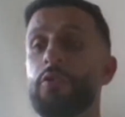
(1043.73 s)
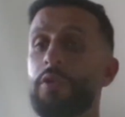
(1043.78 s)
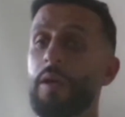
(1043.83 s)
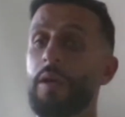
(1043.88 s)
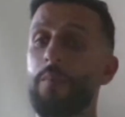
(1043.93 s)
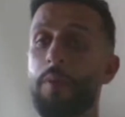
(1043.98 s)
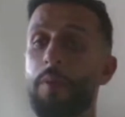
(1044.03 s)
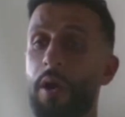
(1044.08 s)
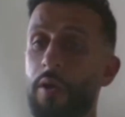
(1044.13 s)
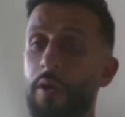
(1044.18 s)

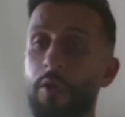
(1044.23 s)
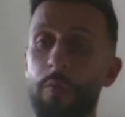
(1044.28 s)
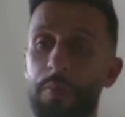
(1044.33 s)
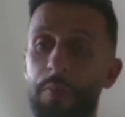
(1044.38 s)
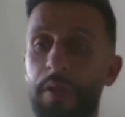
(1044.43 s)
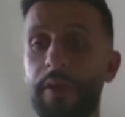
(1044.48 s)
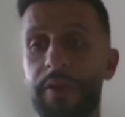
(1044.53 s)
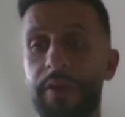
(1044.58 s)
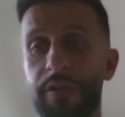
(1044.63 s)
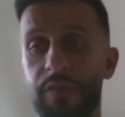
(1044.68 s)
can borrow
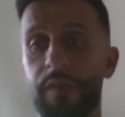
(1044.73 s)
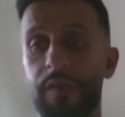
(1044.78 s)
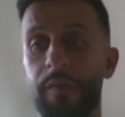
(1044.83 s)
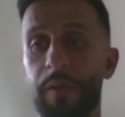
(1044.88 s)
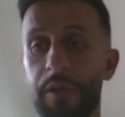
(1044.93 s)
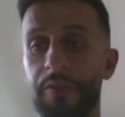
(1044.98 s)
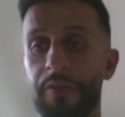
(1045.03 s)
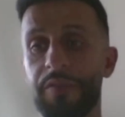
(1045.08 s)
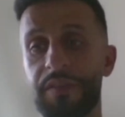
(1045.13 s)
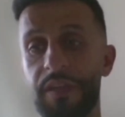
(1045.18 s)
players
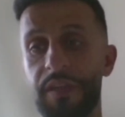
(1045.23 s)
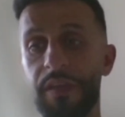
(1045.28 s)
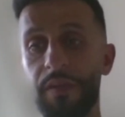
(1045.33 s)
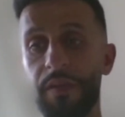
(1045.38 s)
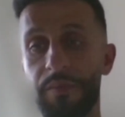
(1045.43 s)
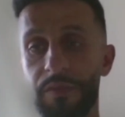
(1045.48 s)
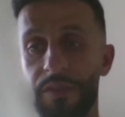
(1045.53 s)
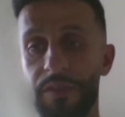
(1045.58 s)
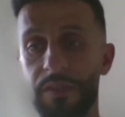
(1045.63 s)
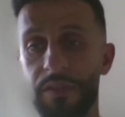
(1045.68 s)
from other
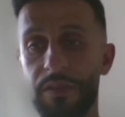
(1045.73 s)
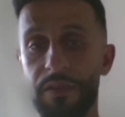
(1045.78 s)
teams.